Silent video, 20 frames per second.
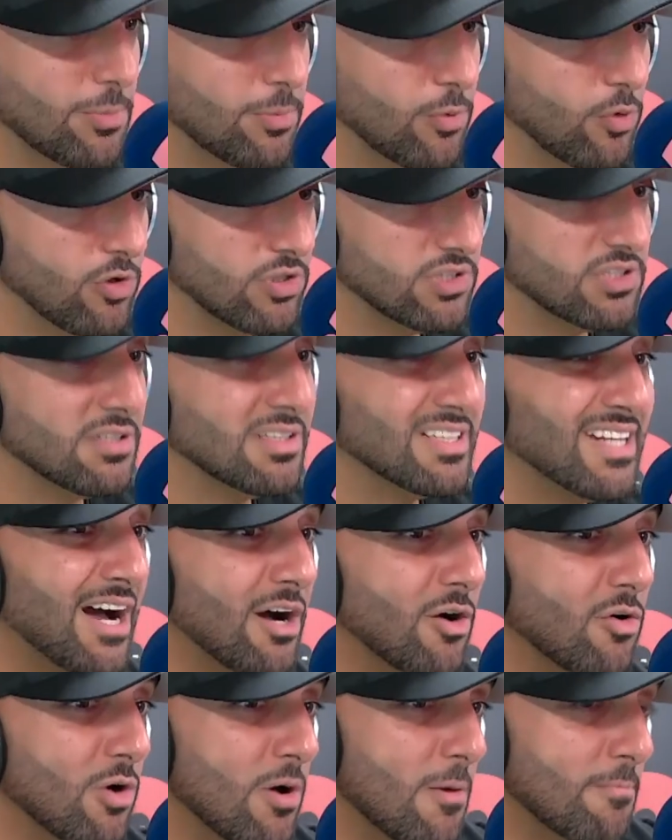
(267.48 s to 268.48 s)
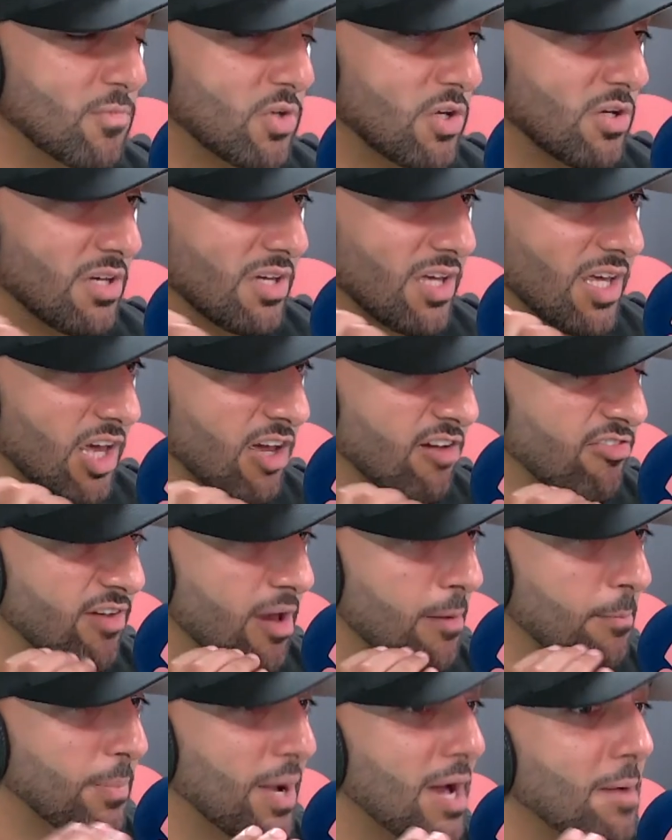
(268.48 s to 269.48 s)
border. Now, if
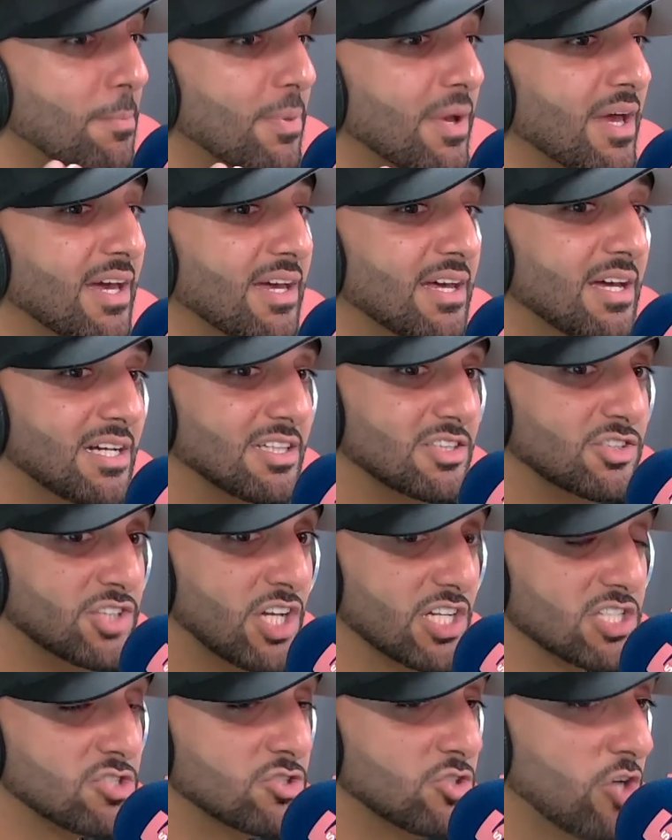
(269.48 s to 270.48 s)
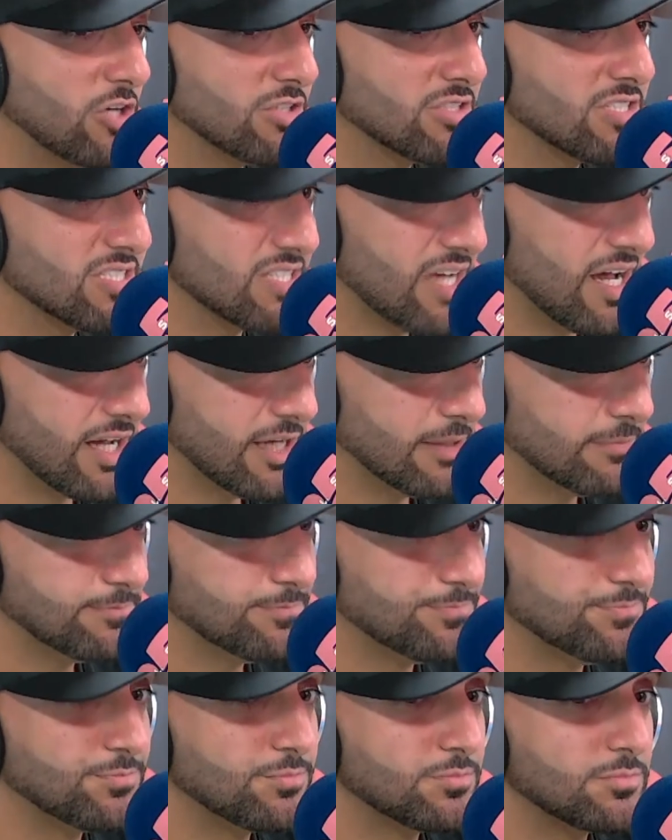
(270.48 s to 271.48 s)
Mbappe does not sign,
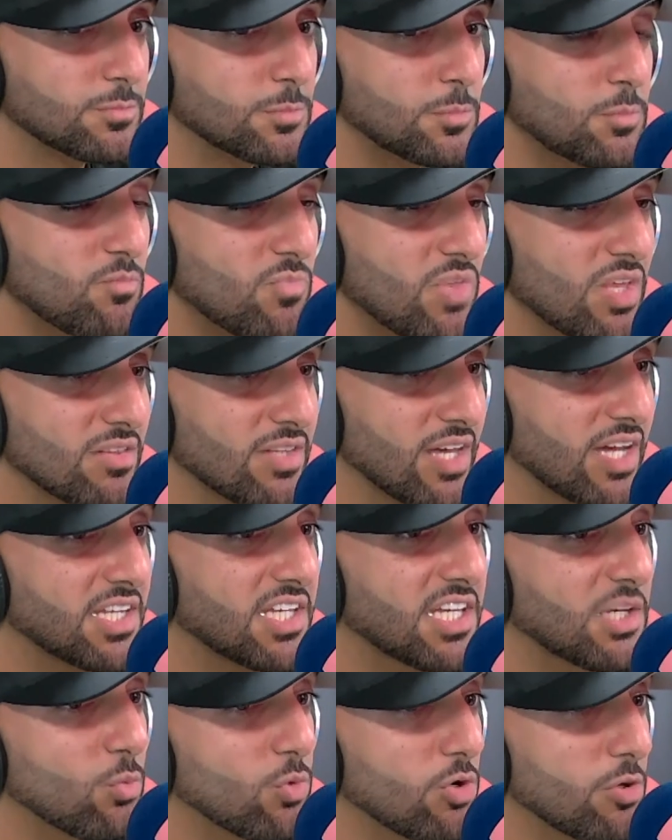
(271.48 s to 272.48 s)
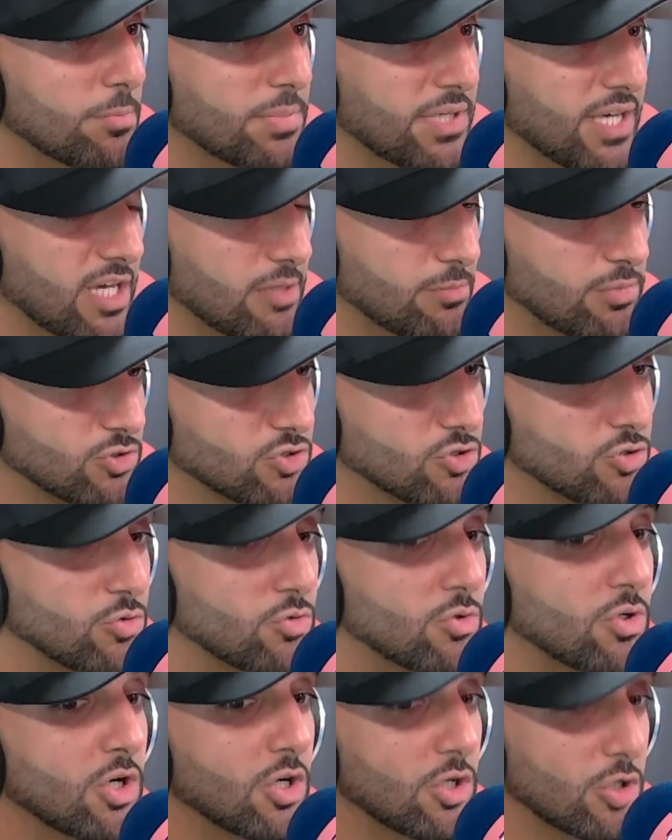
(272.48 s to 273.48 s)
then he will be able
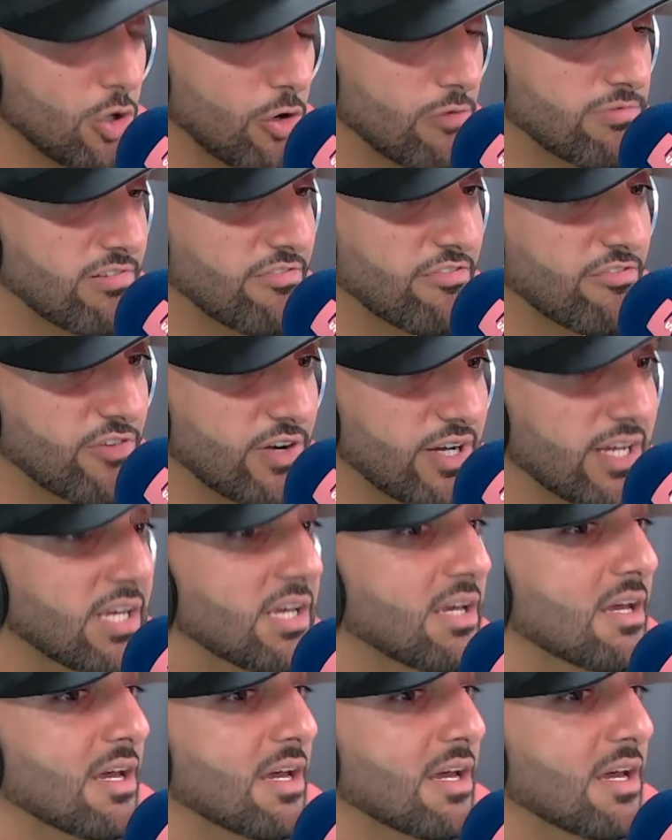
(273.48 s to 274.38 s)
to go for free